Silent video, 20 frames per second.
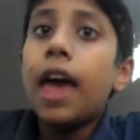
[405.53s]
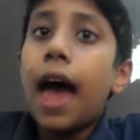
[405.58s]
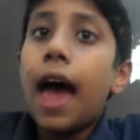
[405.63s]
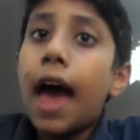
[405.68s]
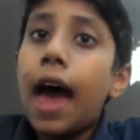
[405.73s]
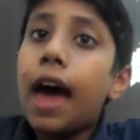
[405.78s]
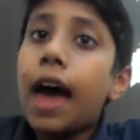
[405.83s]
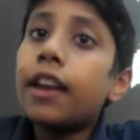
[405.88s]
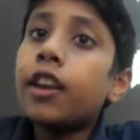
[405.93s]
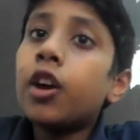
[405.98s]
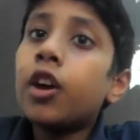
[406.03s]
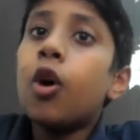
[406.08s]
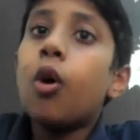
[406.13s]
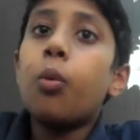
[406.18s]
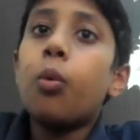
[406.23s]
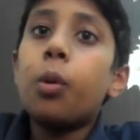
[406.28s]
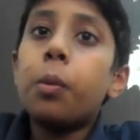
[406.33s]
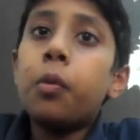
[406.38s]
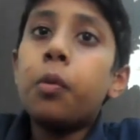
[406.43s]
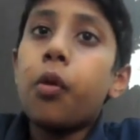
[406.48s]
And
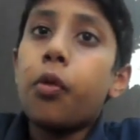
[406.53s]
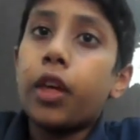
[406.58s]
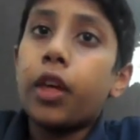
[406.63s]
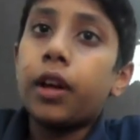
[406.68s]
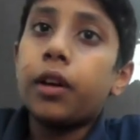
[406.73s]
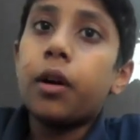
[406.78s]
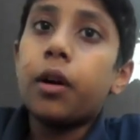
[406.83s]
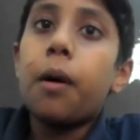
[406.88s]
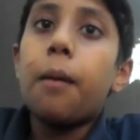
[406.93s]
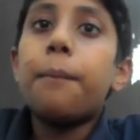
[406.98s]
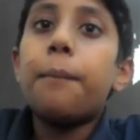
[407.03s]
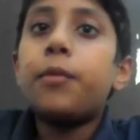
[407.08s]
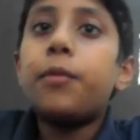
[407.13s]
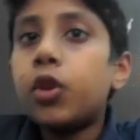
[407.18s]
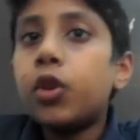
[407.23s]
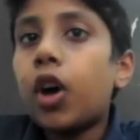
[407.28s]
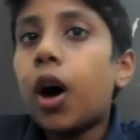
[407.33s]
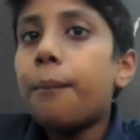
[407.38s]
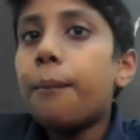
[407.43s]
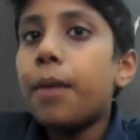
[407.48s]
one more thing, do
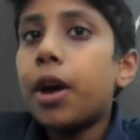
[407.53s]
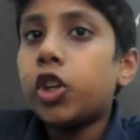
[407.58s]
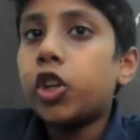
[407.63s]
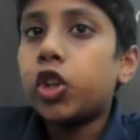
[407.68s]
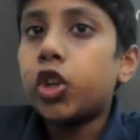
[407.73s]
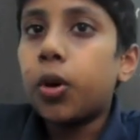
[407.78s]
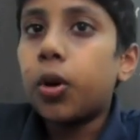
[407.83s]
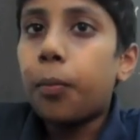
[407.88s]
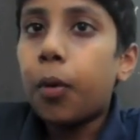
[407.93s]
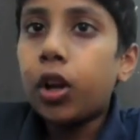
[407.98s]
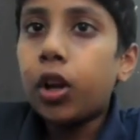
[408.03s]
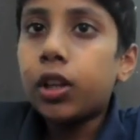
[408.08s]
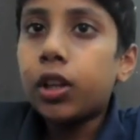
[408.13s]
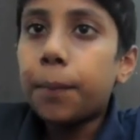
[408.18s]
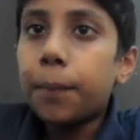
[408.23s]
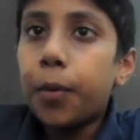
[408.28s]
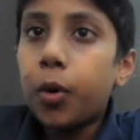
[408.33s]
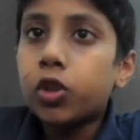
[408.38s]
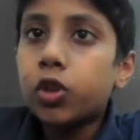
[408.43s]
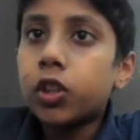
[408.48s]
not measure your body
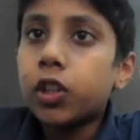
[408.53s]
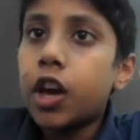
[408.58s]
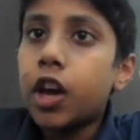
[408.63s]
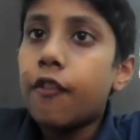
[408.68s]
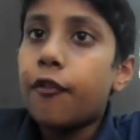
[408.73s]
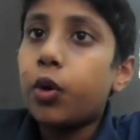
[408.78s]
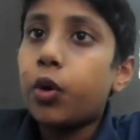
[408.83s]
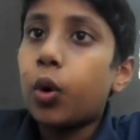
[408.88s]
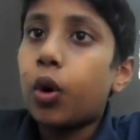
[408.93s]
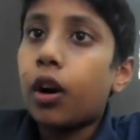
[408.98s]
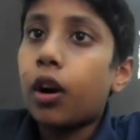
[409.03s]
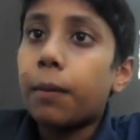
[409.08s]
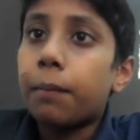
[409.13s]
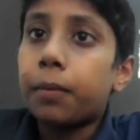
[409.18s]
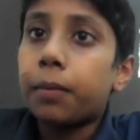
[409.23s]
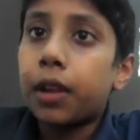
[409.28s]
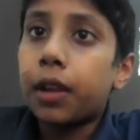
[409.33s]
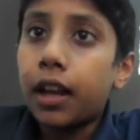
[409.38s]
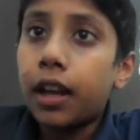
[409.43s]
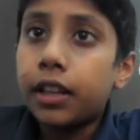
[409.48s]
composition if you
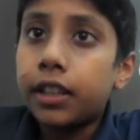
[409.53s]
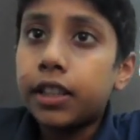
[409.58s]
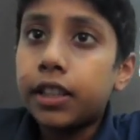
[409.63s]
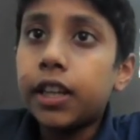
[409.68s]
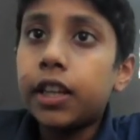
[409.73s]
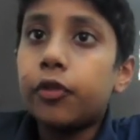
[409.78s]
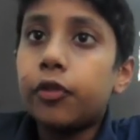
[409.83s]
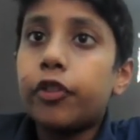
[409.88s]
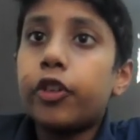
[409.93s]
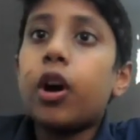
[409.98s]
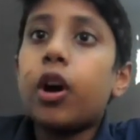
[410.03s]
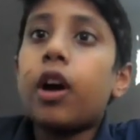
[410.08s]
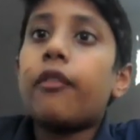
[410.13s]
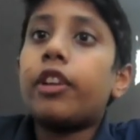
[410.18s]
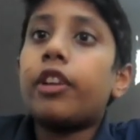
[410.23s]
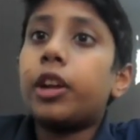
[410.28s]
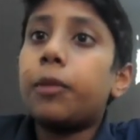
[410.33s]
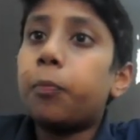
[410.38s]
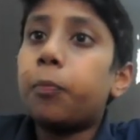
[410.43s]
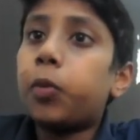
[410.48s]
have
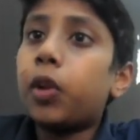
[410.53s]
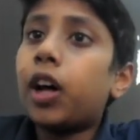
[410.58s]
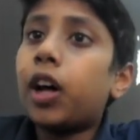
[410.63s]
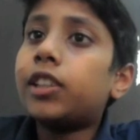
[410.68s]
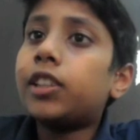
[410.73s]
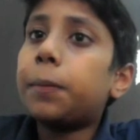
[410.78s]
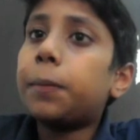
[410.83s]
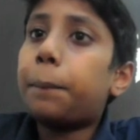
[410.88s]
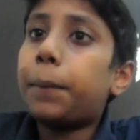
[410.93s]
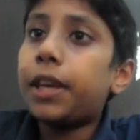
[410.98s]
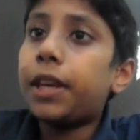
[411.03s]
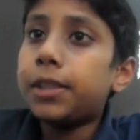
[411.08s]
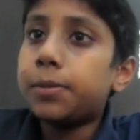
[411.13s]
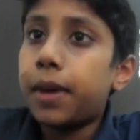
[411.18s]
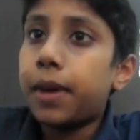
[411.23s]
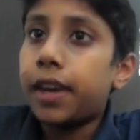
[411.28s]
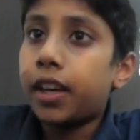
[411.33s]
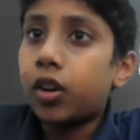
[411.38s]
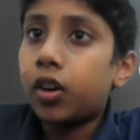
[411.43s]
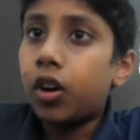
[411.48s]
an implanted
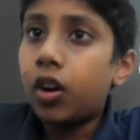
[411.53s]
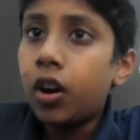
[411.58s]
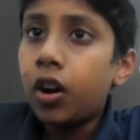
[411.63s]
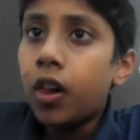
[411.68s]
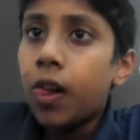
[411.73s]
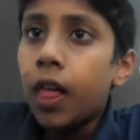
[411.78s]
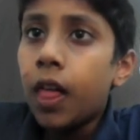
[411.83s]
pacemaker